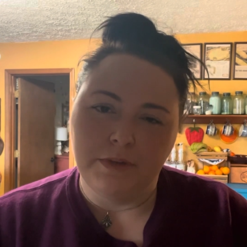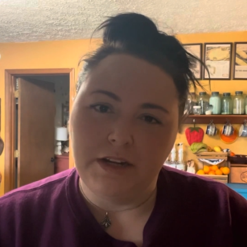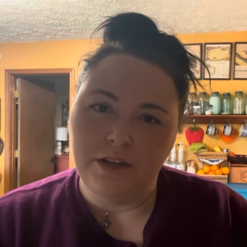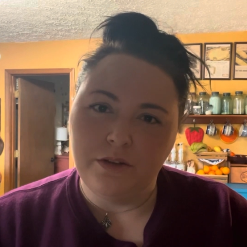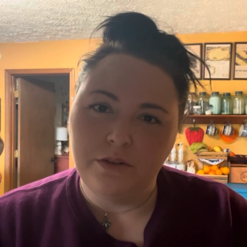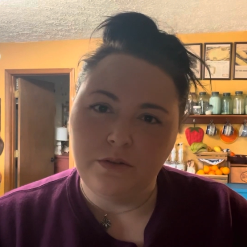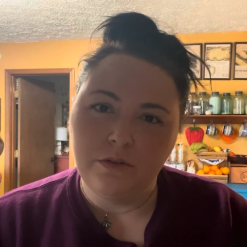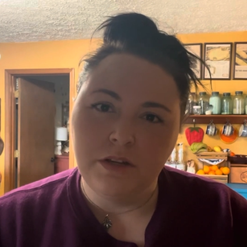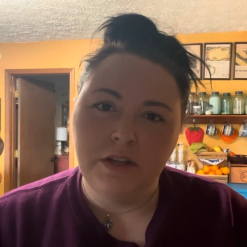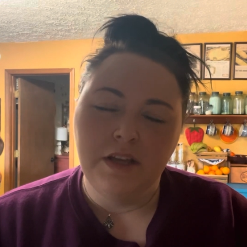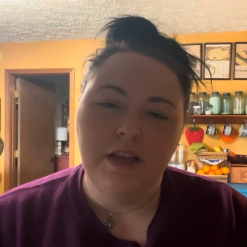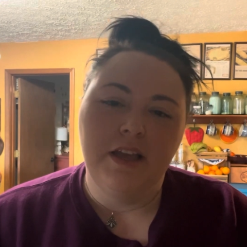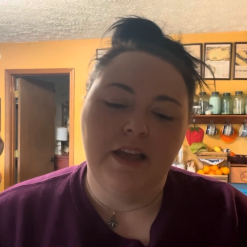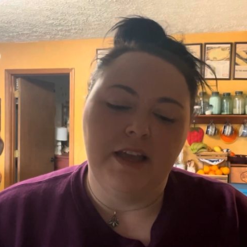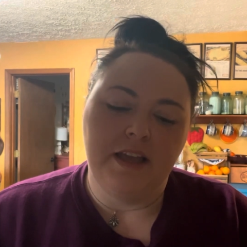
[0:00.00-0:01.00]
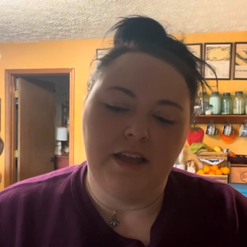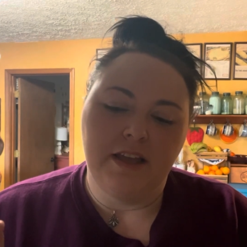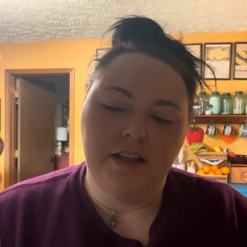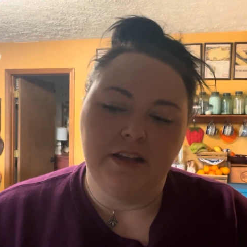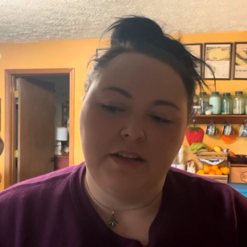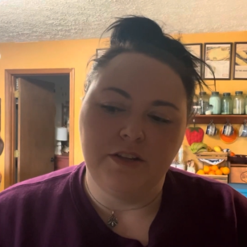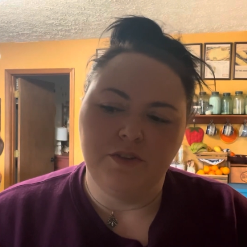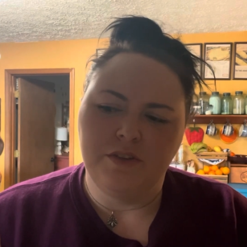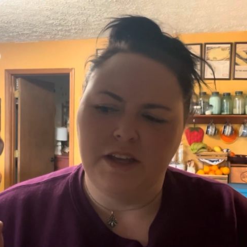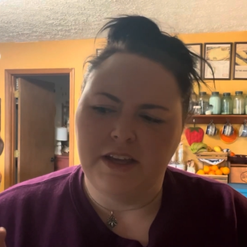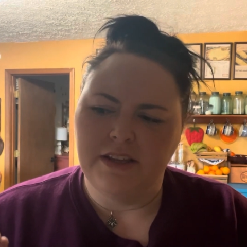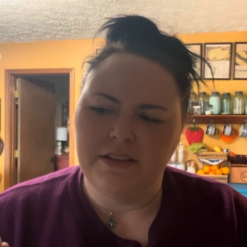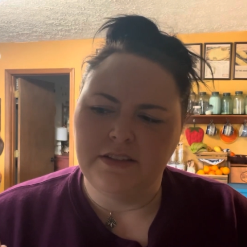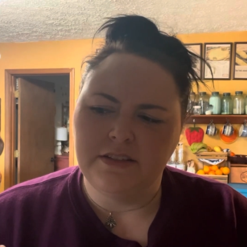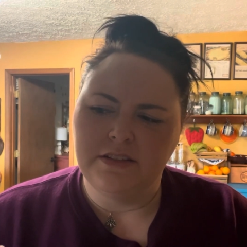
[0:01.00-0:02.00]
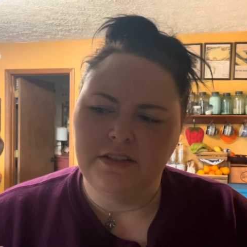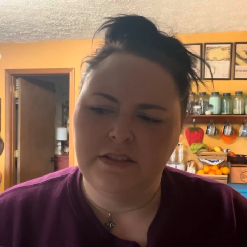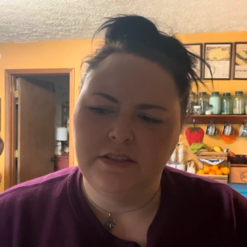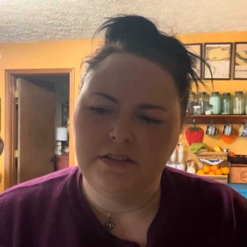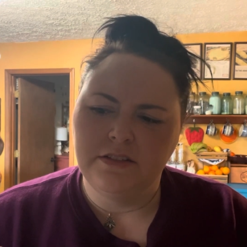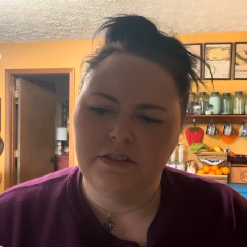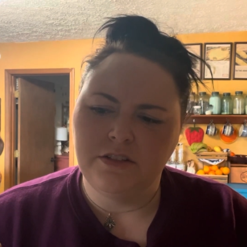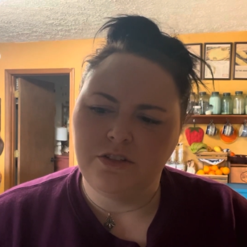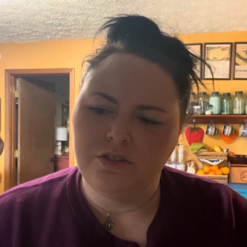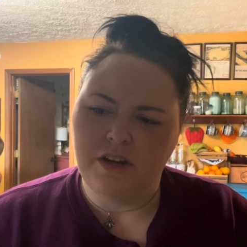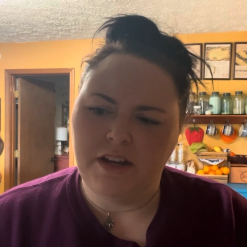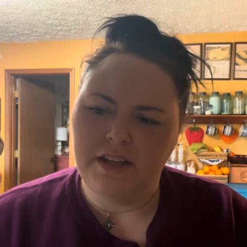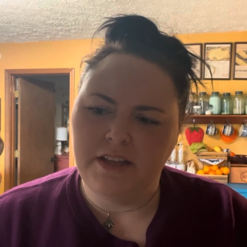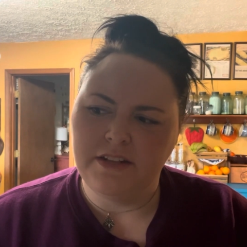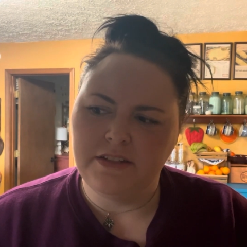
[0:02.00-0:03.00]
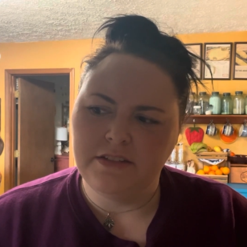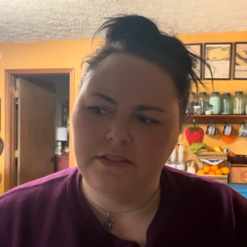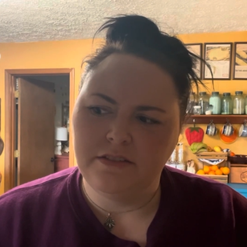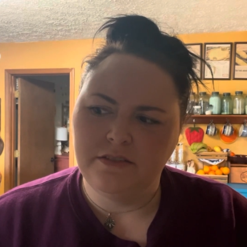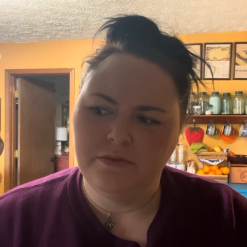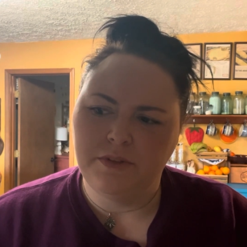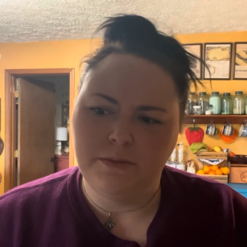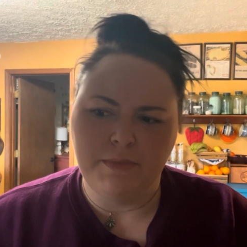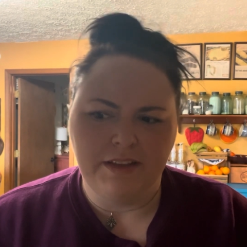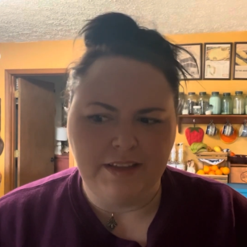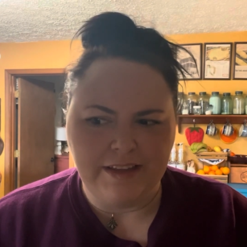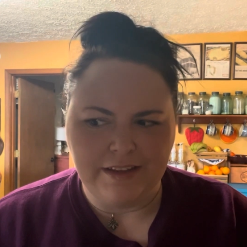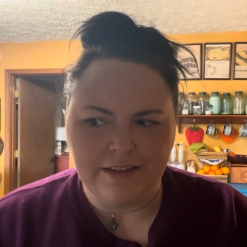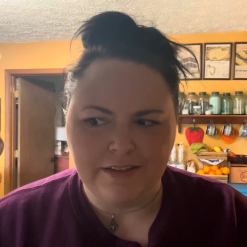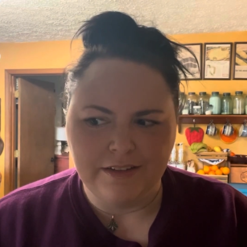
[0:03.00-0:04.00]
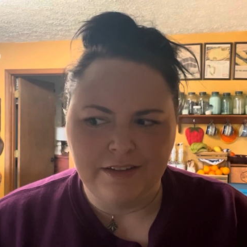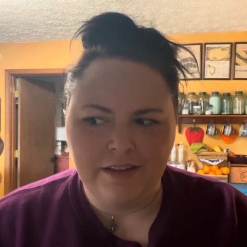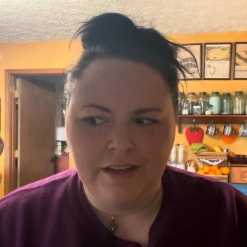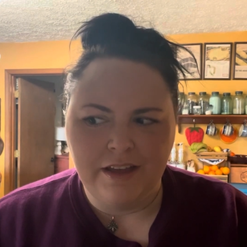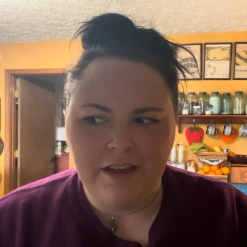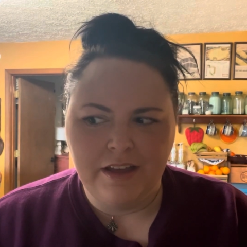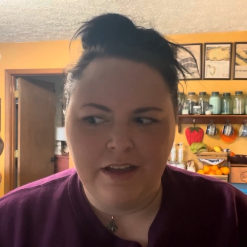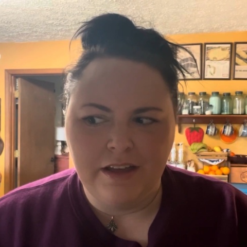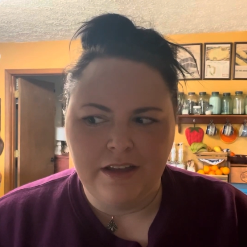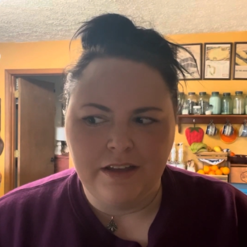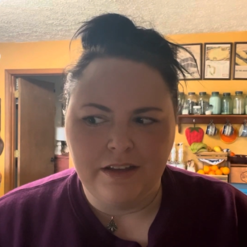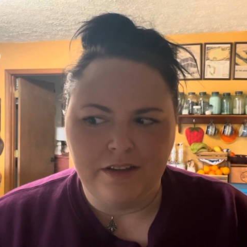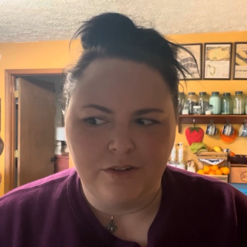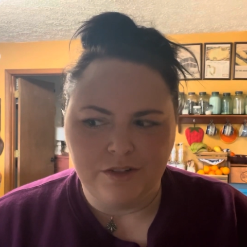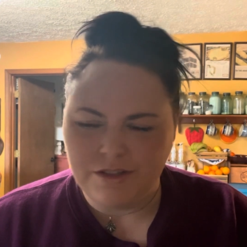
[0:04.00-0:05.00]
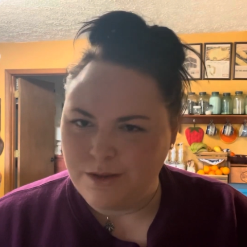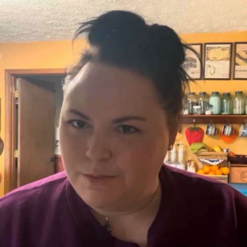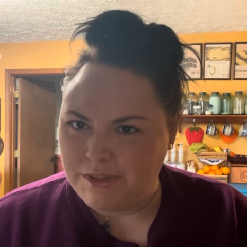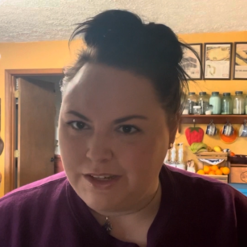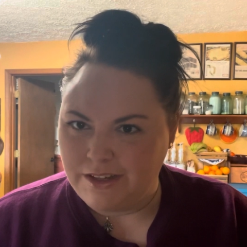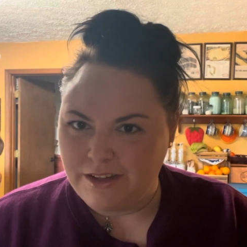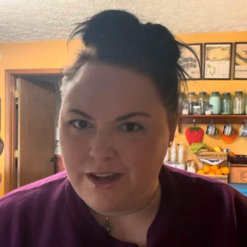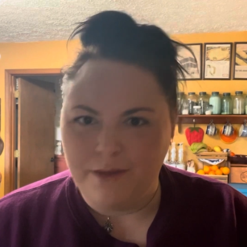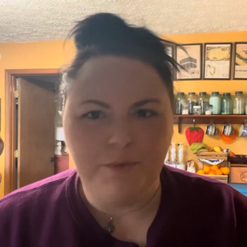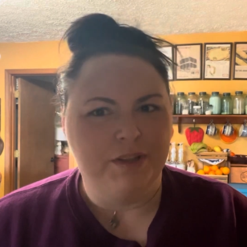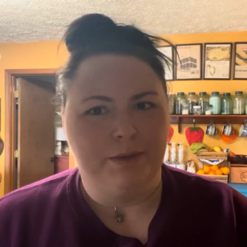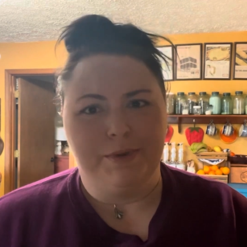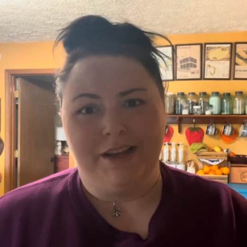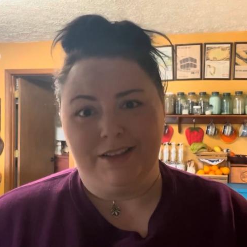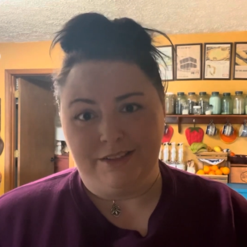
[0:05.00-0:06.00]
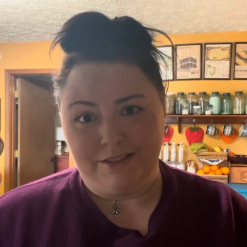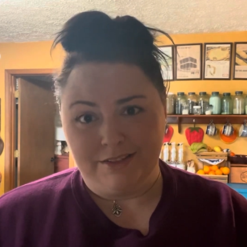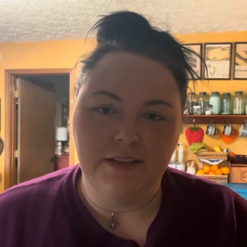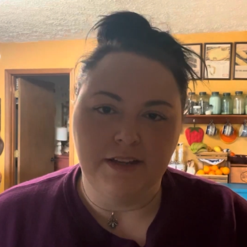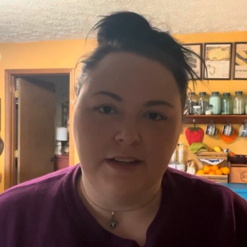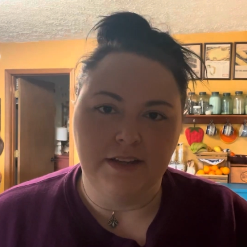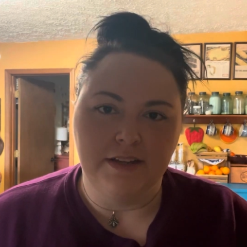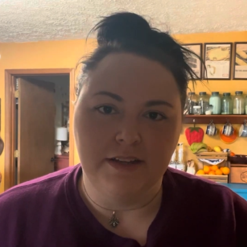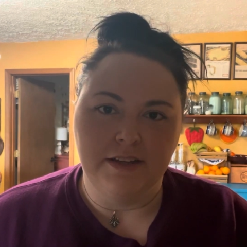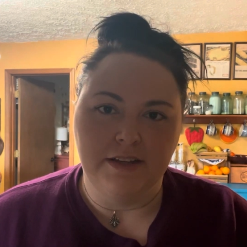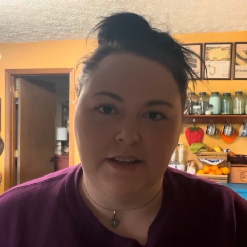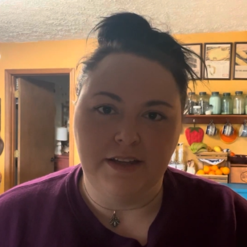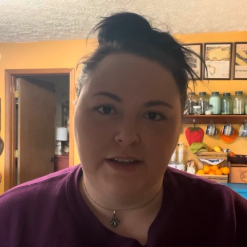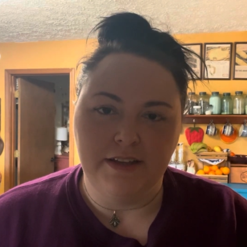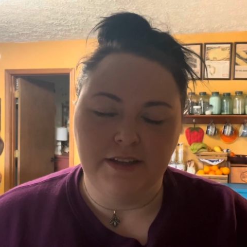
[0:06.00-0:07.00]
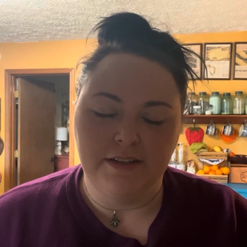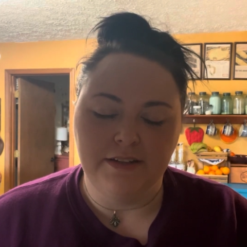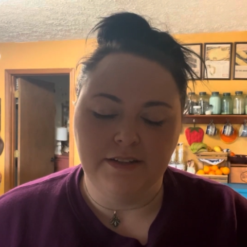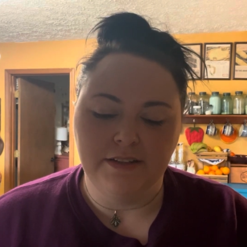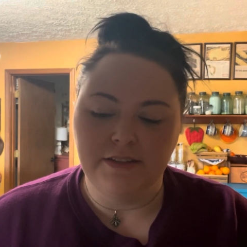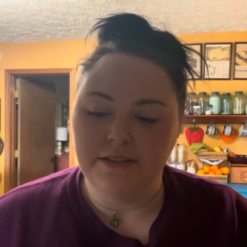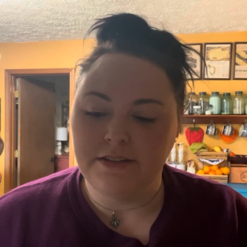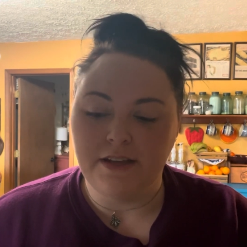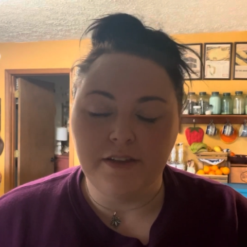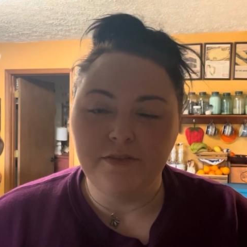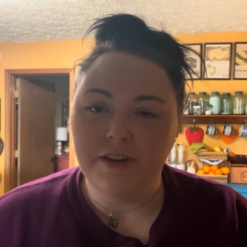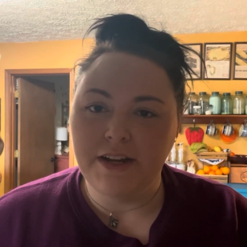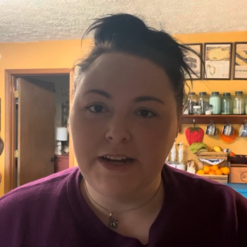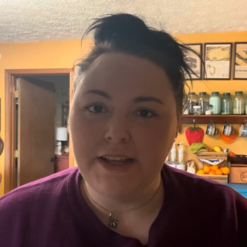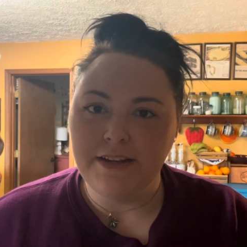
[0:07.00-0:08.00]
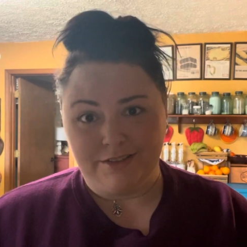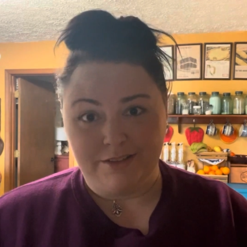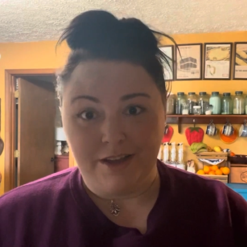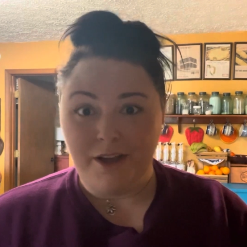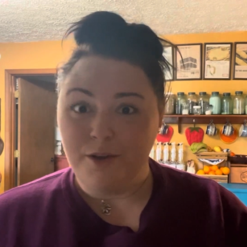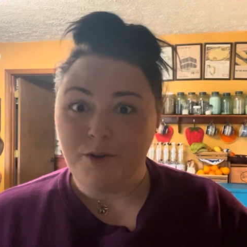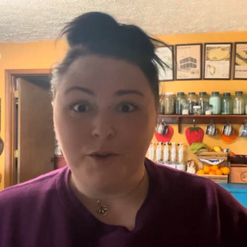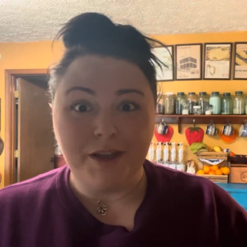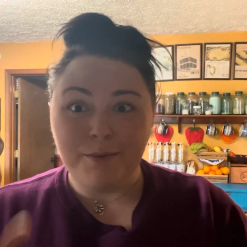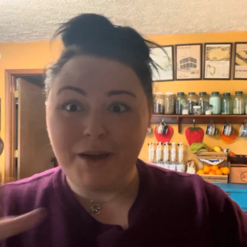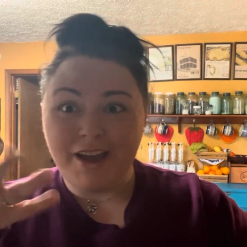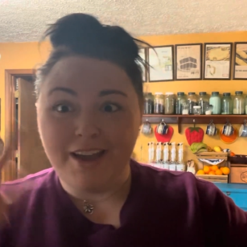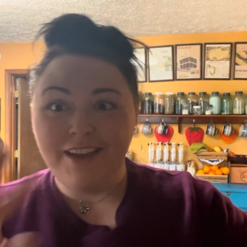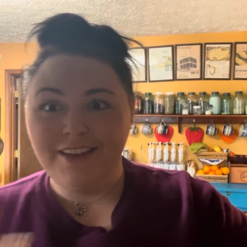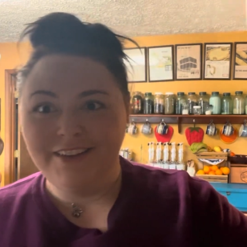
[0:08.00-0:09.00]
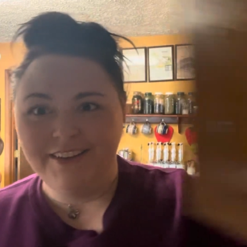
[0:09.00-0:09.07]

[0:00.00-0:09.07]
below and you get to try it with my link or something. I'm really bad at this. Uh, and let's dive right in. Oh, okay, bye.